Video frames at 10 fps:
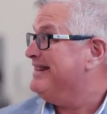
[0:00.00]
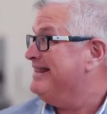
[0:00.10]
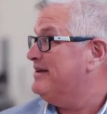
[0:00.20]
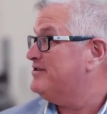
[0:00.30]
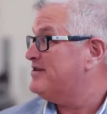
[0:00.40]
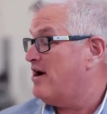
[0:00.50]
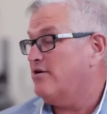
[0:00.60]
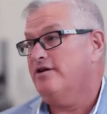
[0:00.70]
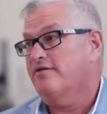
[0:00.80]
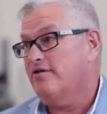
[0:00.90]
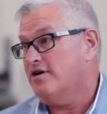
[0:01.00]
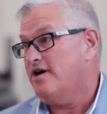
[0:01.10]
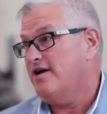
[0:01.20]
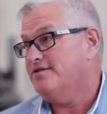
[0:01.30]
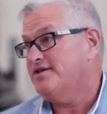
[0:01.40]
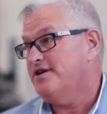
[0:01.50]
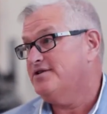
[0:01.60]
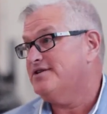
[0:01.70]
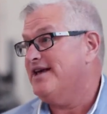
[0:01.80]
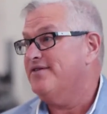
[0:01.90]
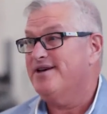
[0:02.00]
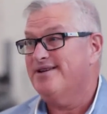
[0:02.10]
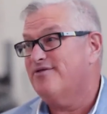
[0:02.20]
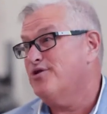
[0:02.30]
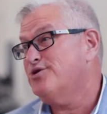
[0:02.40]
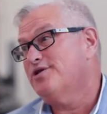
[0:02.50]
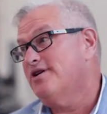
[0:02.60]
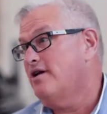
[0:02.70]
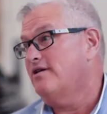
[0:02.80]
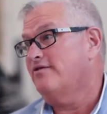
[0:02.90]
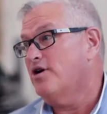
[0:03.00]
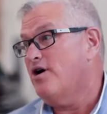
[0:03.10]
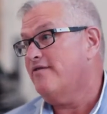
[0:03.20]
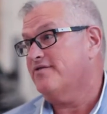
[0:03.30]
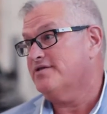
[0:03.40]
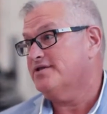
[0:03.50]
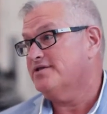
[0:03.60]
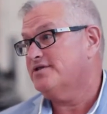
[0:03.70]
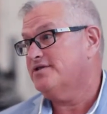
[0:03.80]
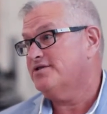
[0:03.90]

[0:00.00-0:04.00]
the entirety of our contents and then virtually all of our offices.